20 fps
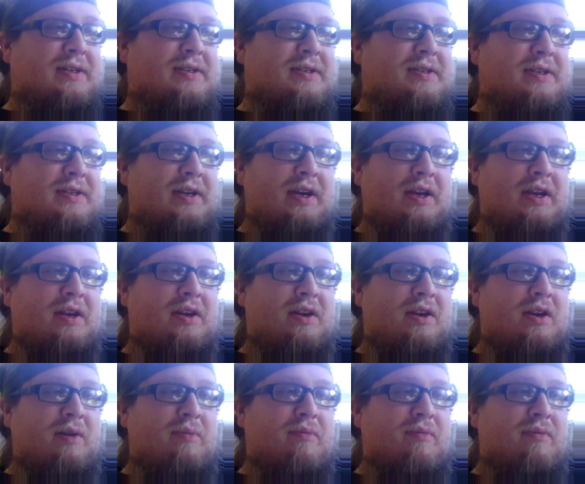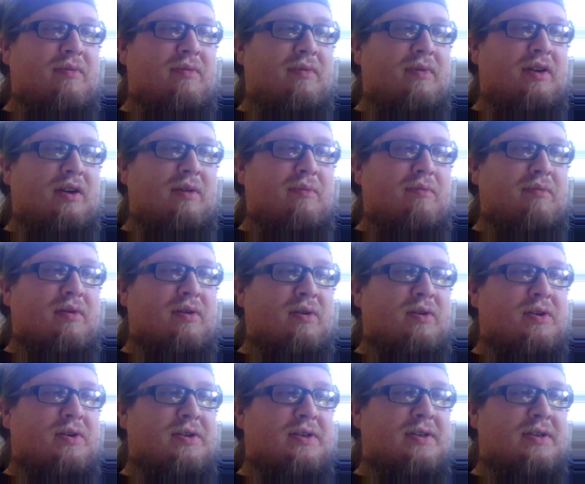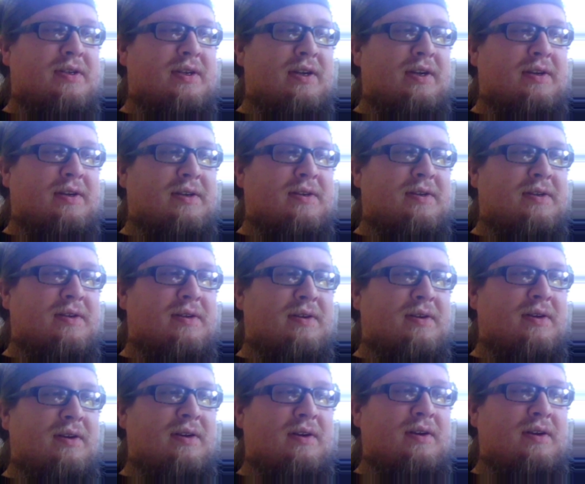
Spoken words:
let's see, number 6